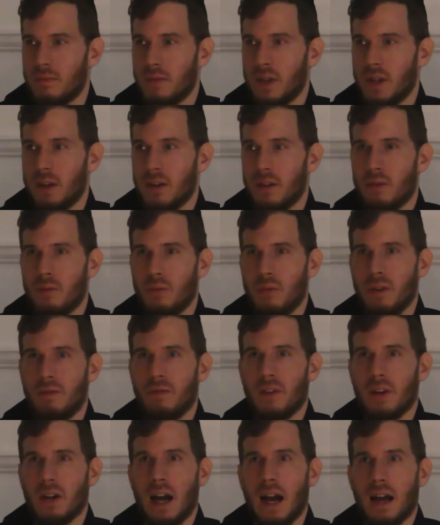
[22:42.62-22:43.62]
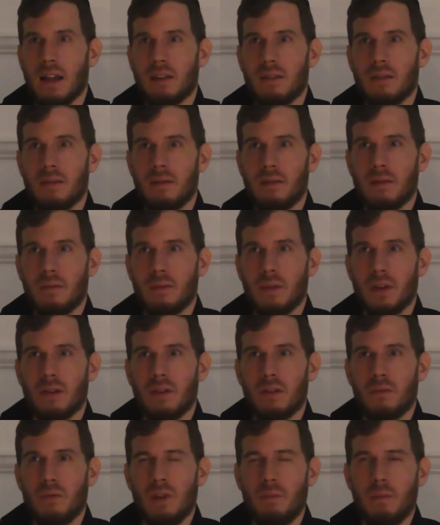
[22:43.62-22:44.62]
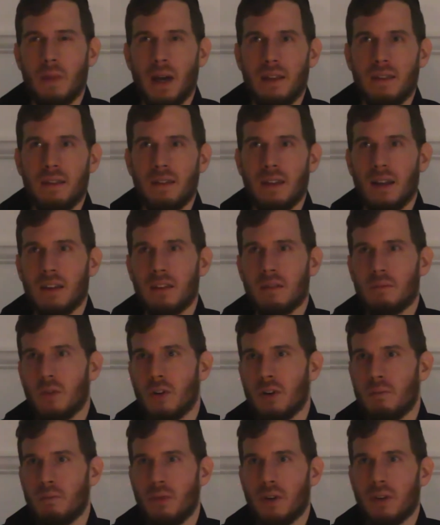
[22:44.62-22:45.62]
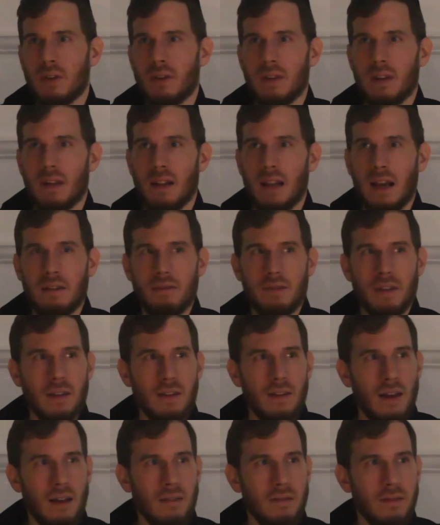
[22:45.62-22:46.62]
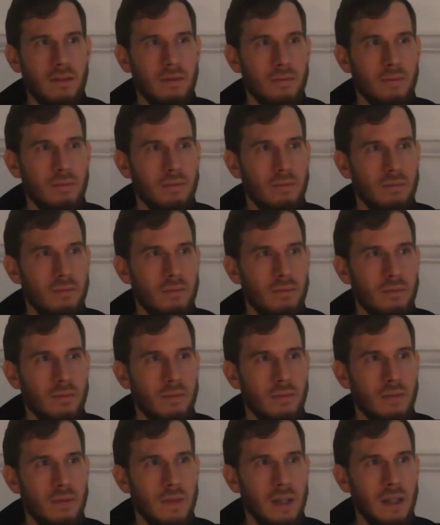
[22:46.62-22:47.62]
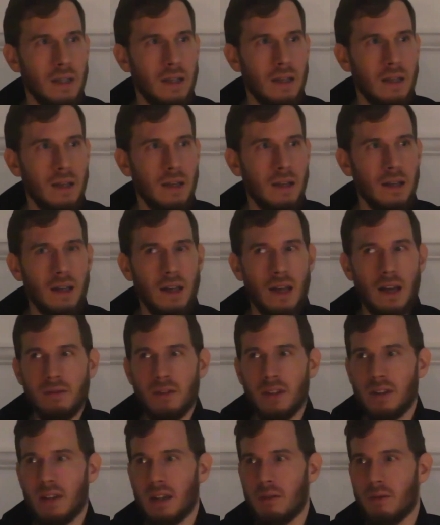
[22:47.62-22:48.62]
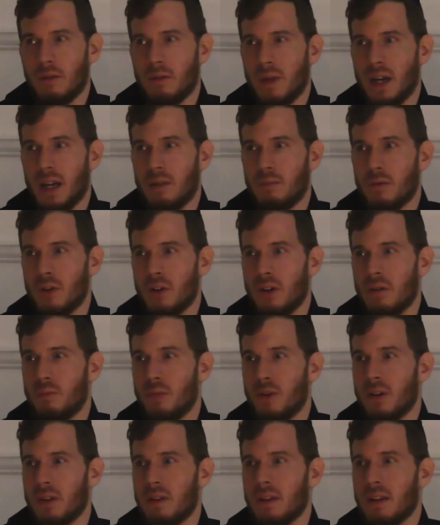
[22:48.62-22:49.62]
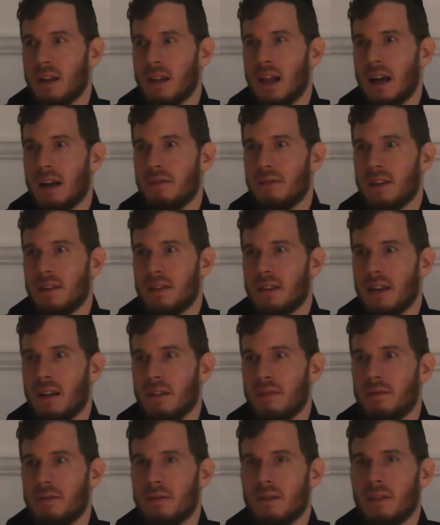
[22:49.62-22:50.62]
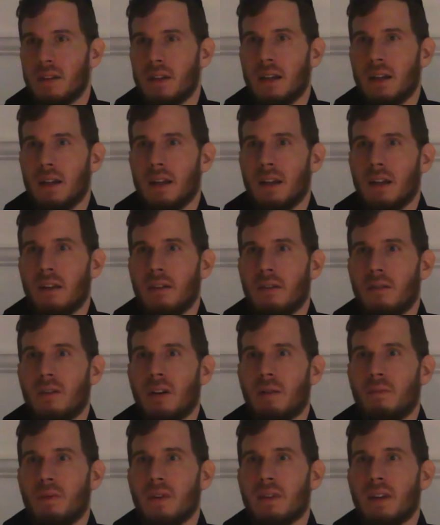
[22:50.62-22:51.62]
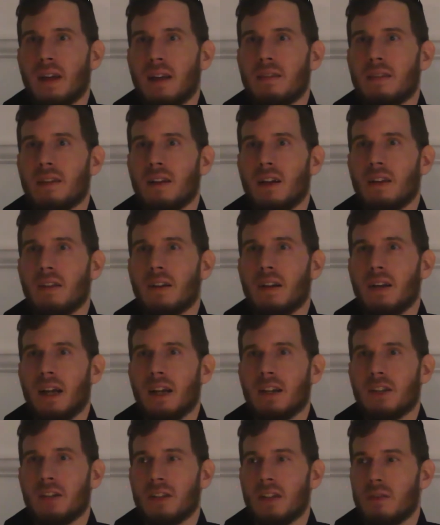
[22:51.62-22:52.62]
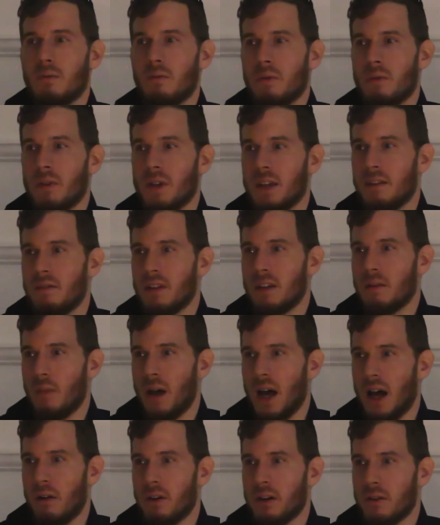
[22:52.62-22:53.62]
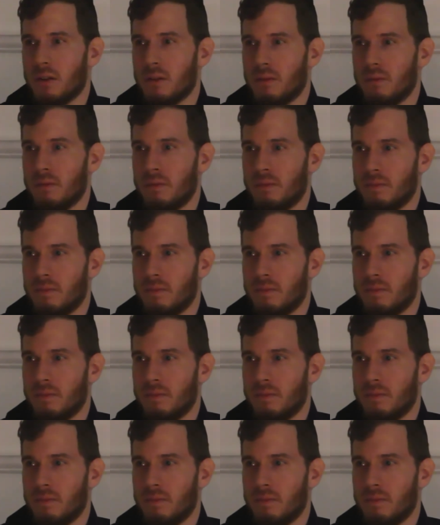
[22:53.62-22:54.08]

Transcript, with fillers: Because we forgot. Because we made things more important than life itself. Everything we made more important than life itself represents another nation that we were giving power to.